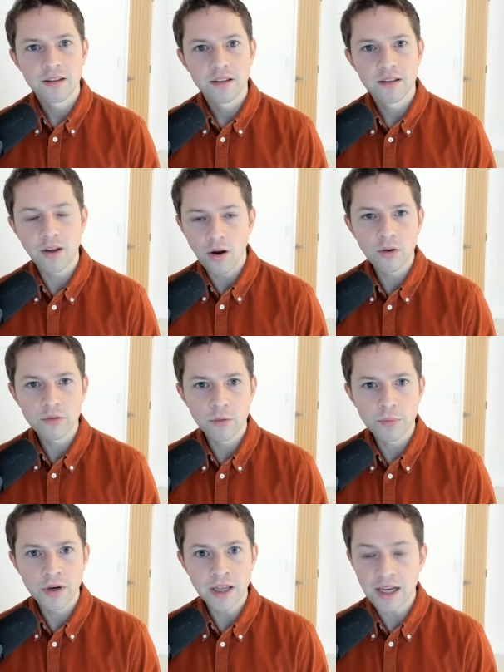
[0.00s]
that Arsenal are
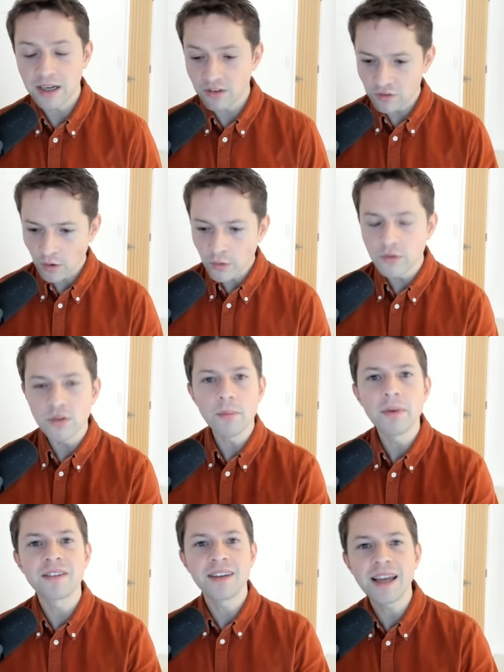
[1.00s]
putting in. It shows you the
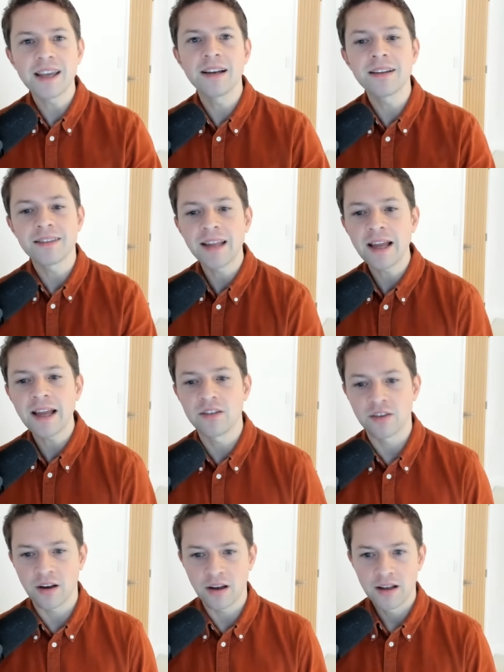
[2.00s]
meticulous
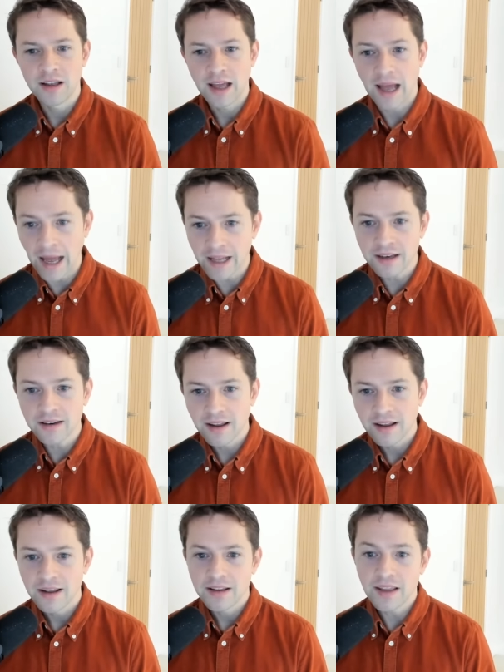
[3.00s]
nature, and
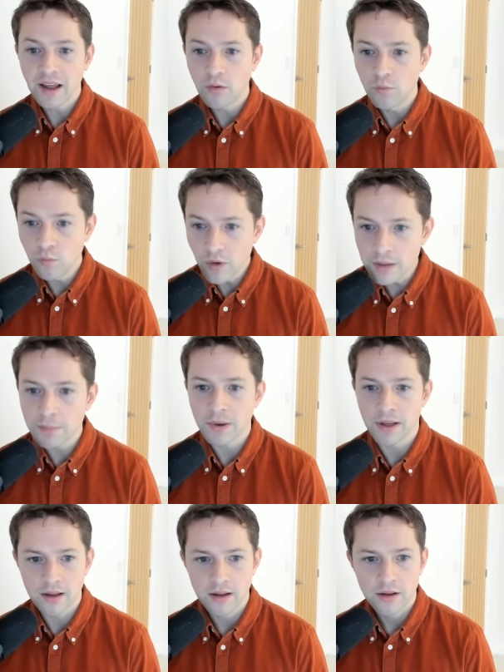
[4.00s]
they are
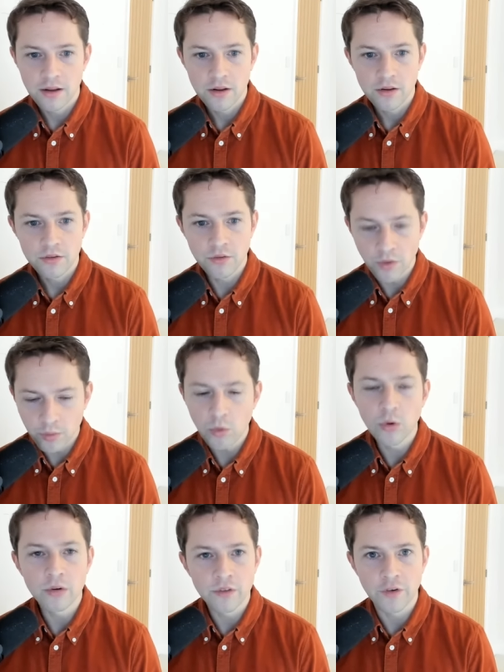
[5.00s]
reaping the
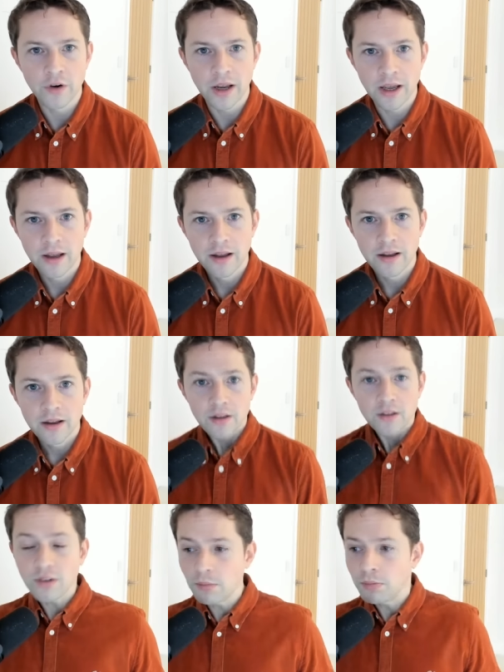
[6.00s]
rewards for it.
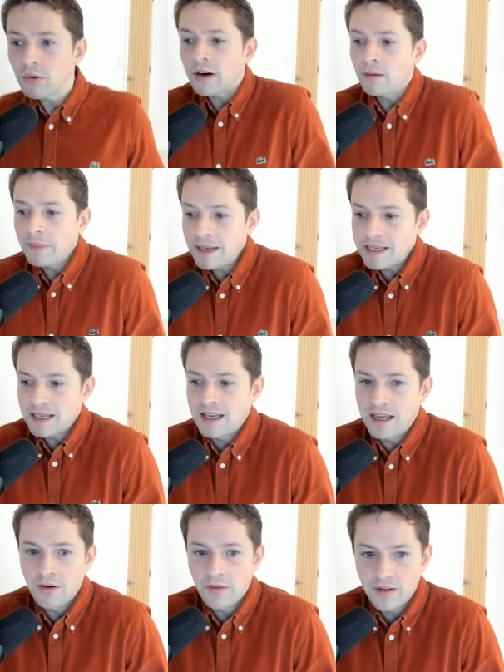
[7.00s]
So the point I'm making
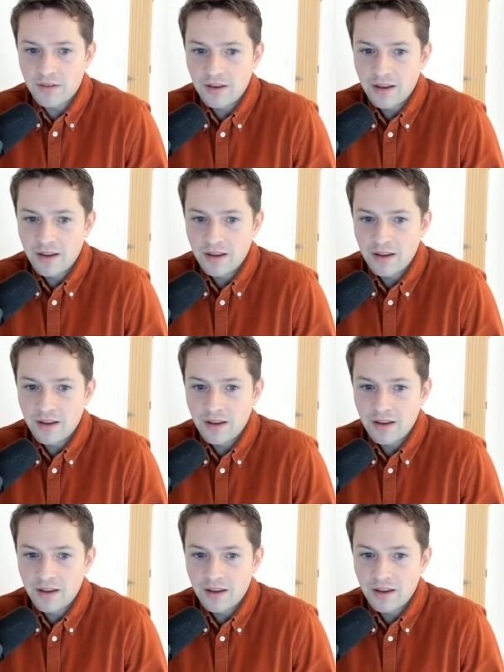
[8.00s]
here is